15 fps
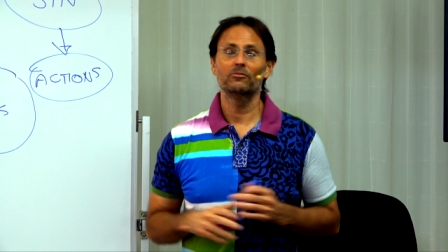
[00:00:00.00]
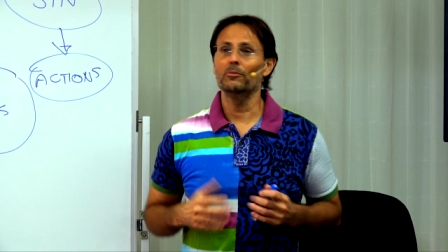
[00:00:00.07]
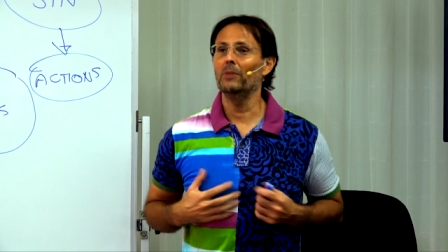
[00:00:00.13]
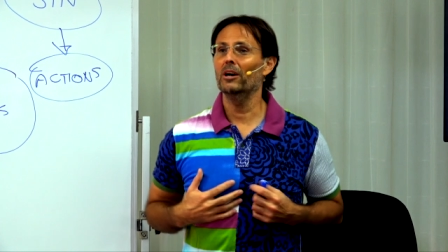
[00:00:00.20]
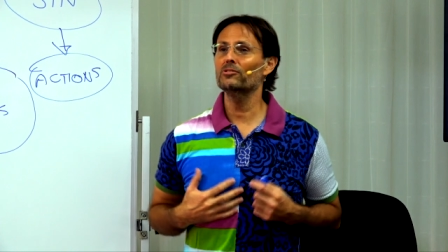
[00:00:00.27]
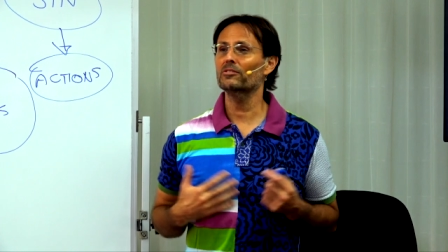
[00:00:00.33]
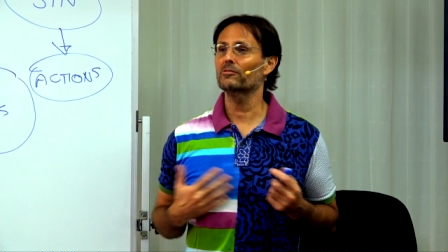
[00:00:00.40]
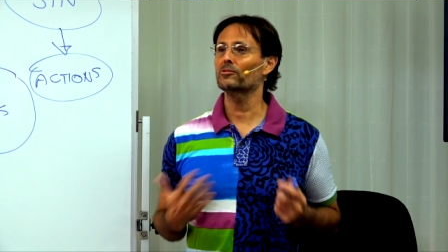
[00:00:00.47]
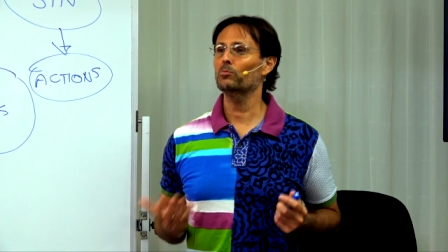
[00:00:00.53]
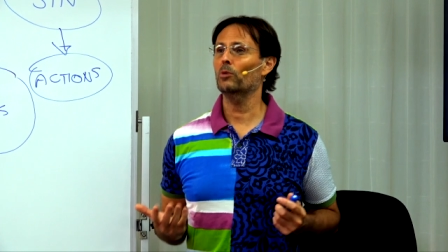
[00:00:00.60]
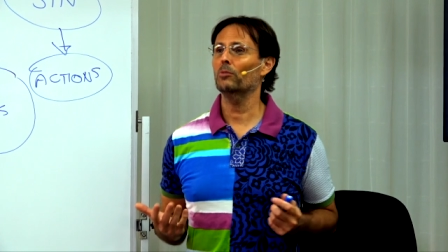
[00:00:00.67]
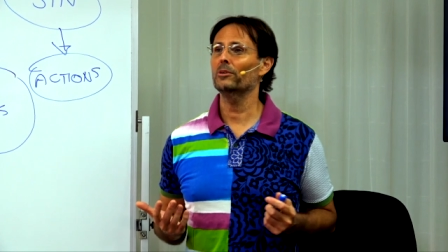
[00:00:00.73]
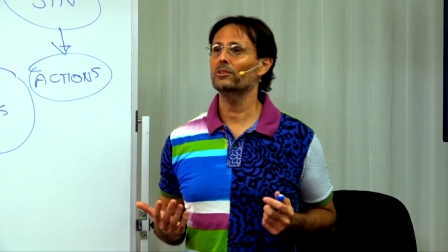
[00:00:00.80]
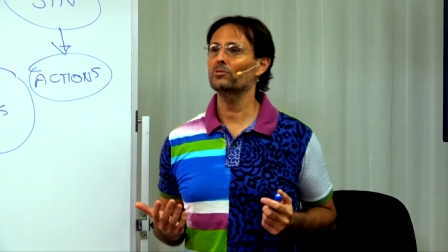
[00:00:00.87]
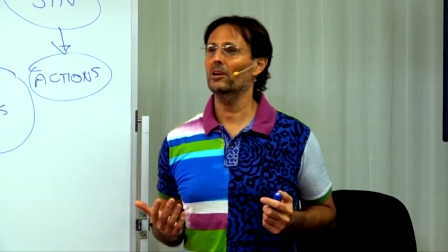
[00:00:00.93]
for most of us,
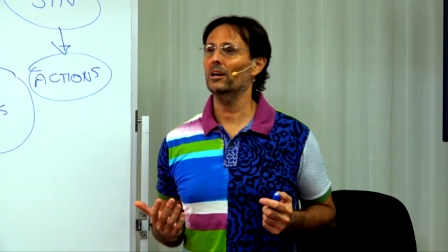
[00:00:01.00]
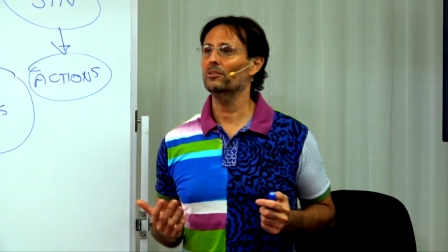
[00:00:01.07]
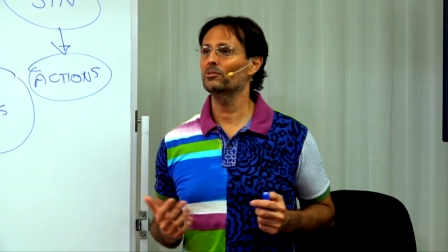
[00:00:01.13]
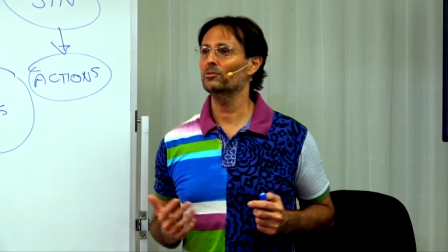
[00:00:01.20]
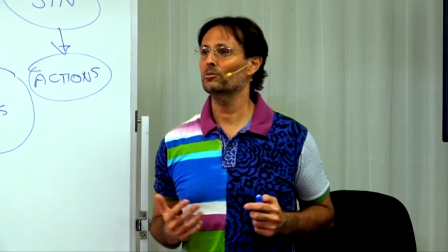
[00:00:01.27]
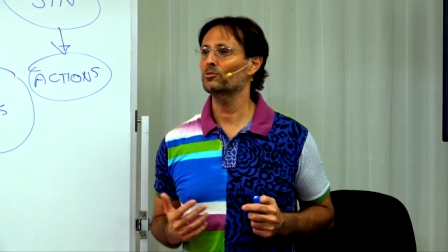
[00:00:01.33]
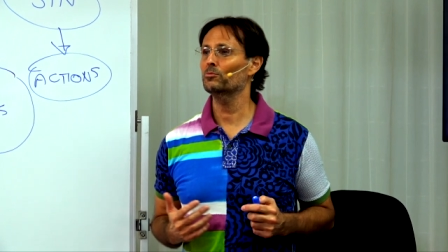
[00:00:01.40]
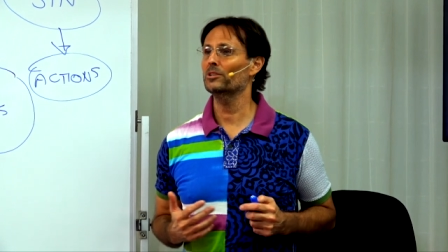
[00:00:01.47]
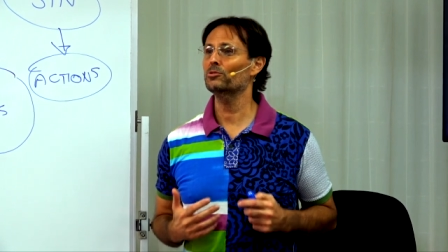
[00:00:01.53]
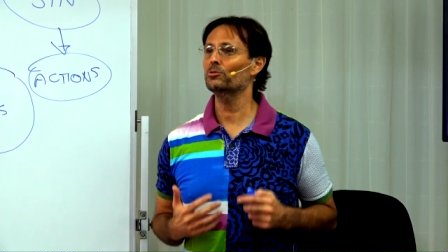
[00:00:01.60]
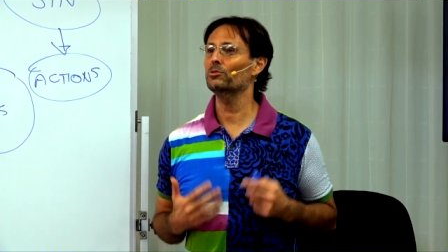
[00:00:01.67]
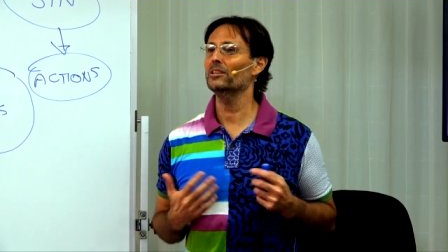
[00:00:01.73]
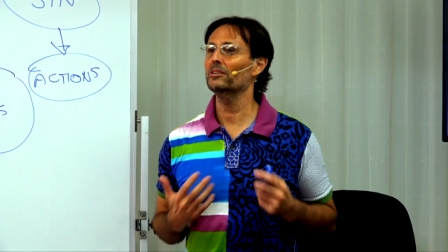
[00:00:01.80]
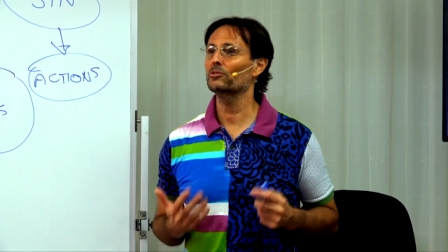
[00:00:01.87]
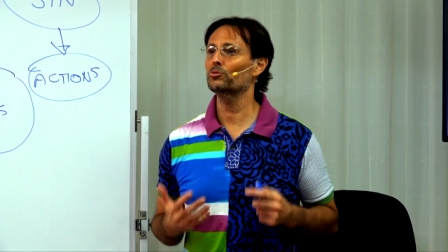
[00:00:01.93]
what we try to do is we
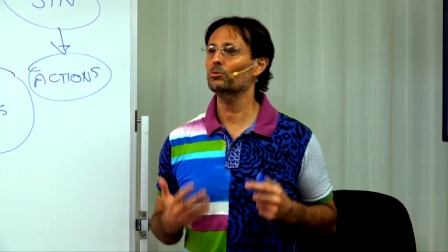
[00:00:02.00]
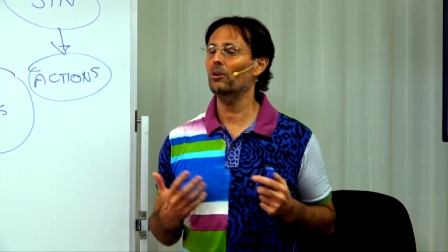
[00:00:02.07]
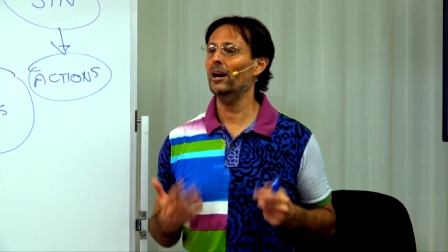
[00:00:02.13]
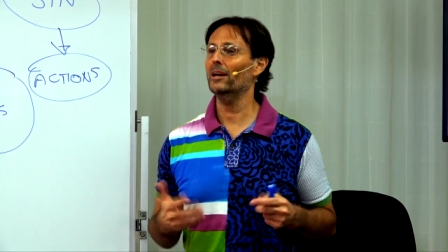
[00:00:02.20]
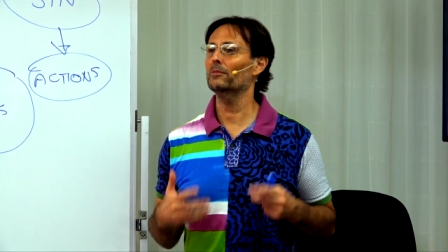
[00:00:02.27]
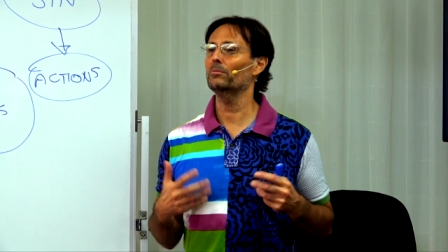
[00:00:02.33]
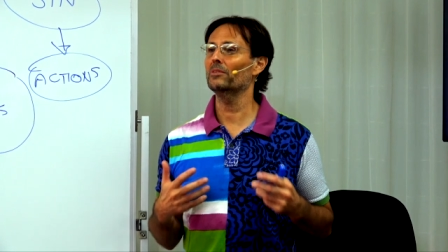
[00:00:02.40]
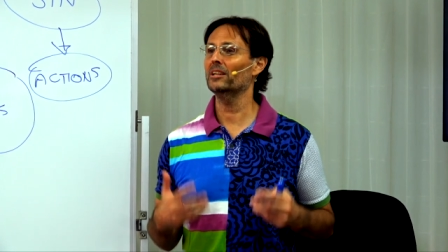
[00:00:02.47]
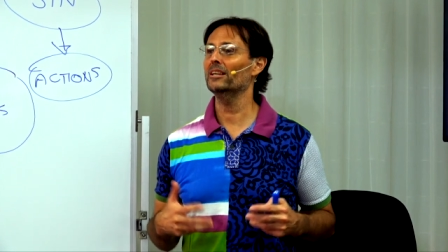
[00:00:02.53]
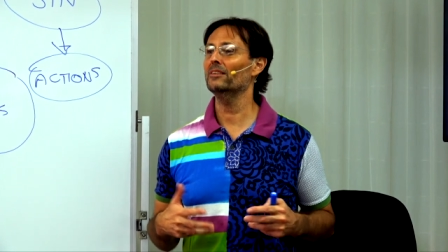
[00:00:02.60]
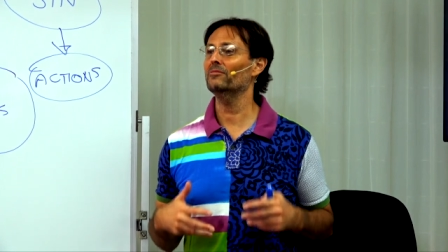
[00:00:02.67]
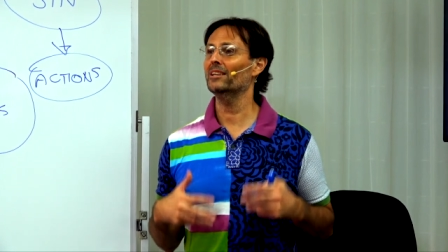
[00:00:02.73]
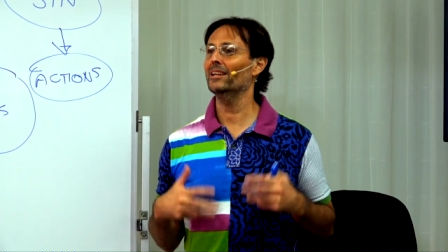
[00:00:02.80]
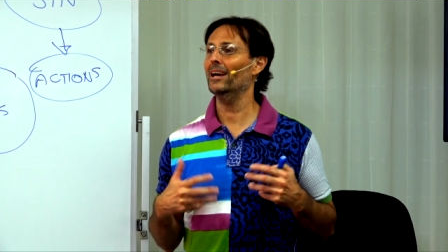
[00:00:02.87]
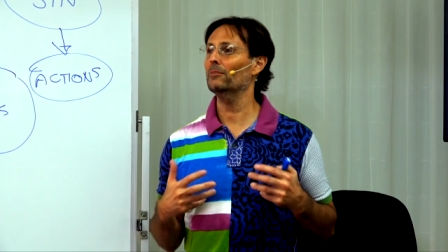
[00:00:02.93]
try to
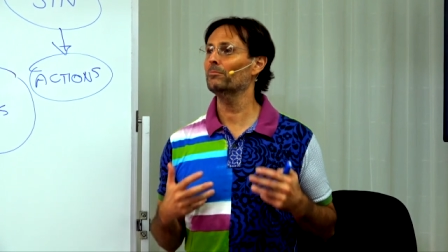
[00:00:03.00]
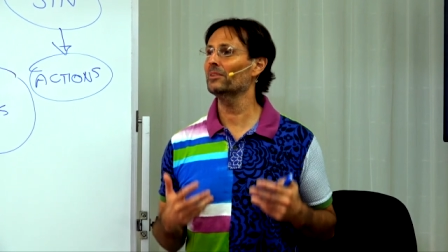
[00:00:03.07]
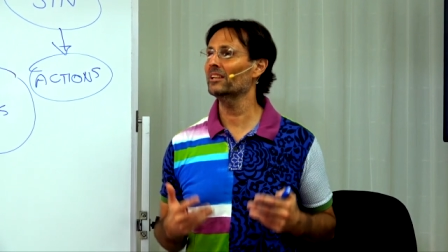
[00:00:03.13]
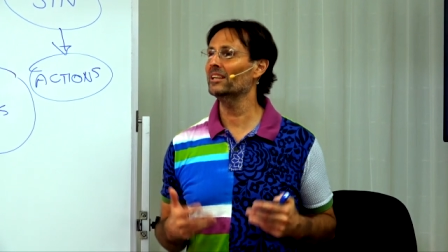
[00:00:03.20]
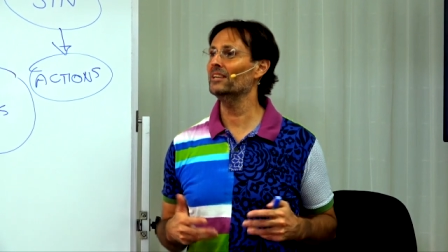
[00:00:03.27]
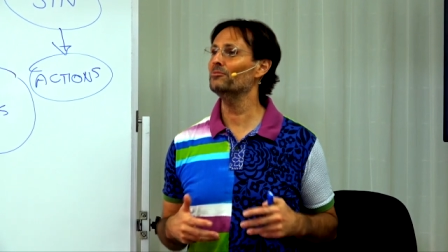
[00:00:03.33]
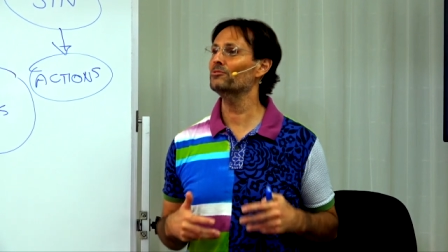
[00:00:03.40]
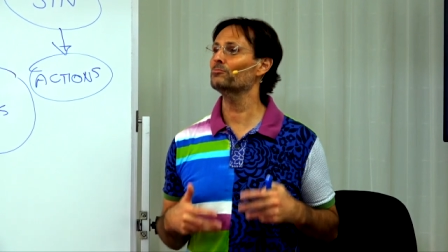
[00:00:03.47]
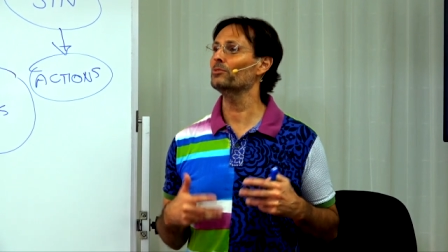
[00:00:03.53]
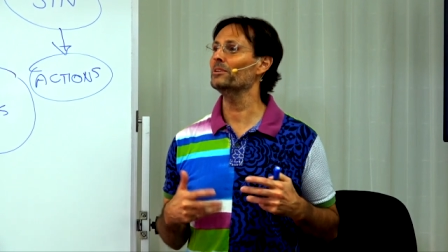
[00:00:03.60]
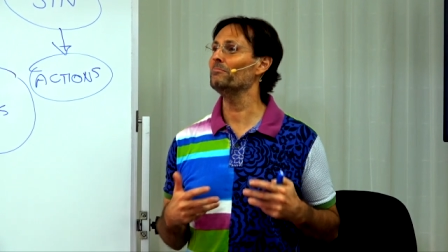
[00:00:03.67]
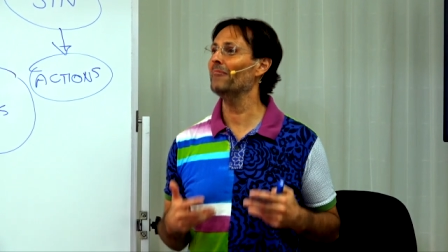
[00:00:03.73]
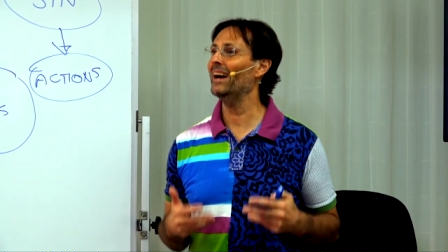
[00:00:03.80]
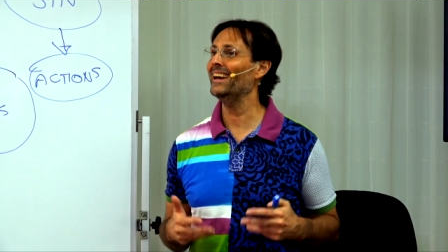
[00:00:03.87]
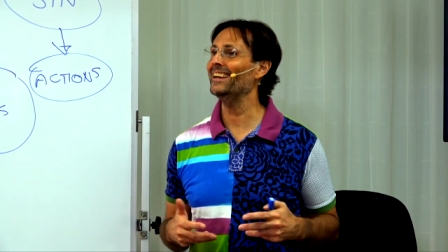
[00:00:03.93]
believe that our beliefs
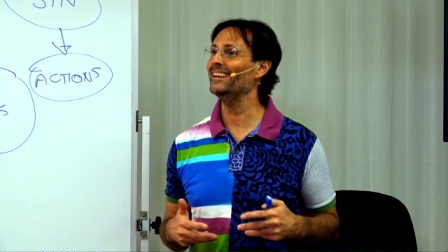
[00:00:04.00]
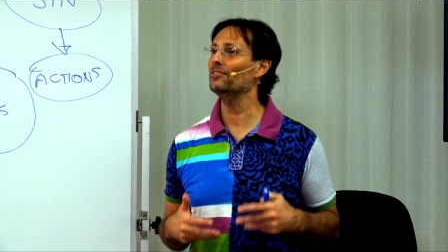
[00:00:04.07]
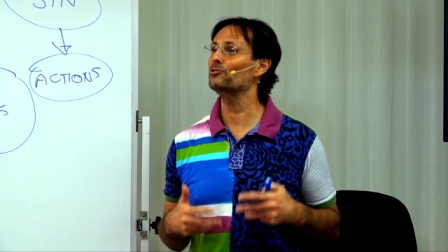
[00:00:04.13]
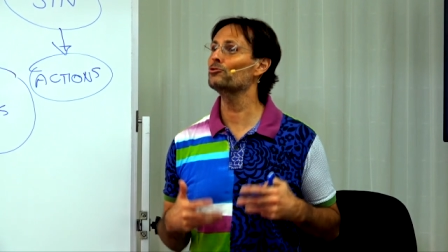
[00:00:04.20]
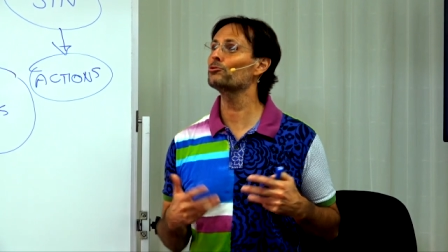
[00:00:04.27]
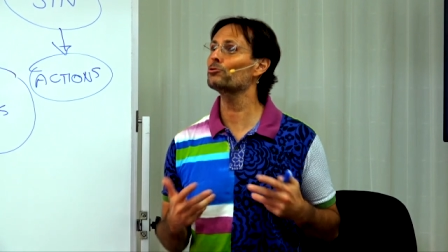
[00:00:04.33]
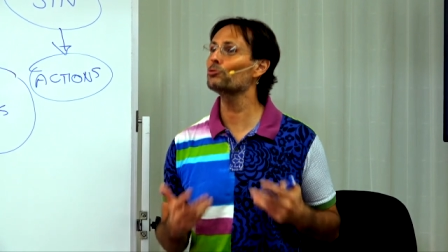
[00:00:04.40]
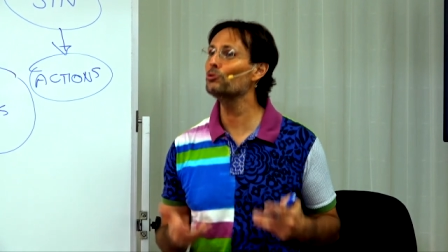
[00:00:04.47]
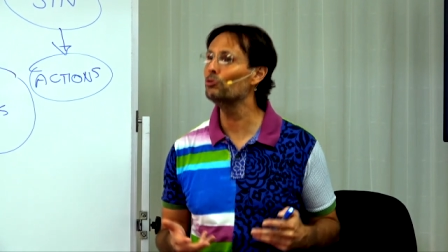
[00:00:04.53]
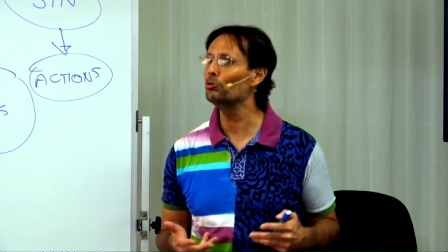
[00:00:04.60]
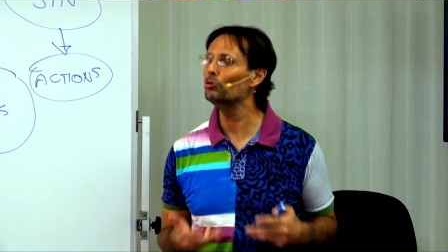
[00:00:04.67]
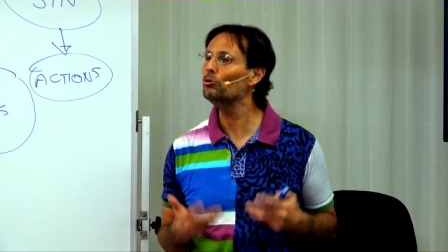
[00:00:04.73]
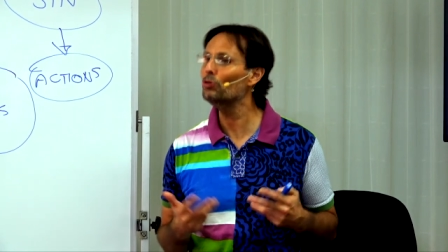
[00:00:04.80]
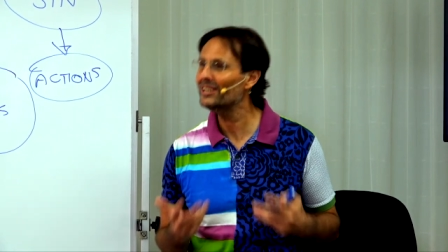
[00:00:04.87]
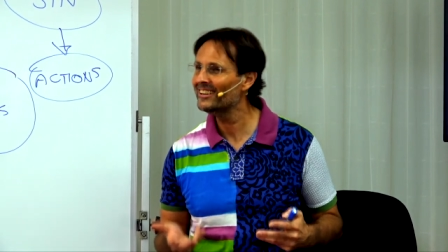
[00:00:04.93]
remain
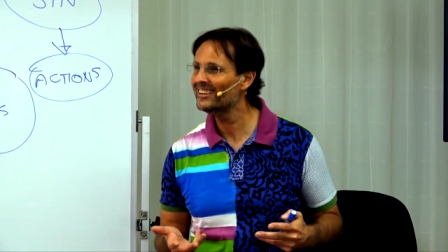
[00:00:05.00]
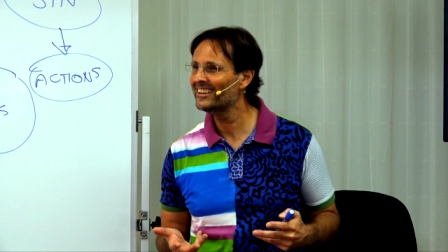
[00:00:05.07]
true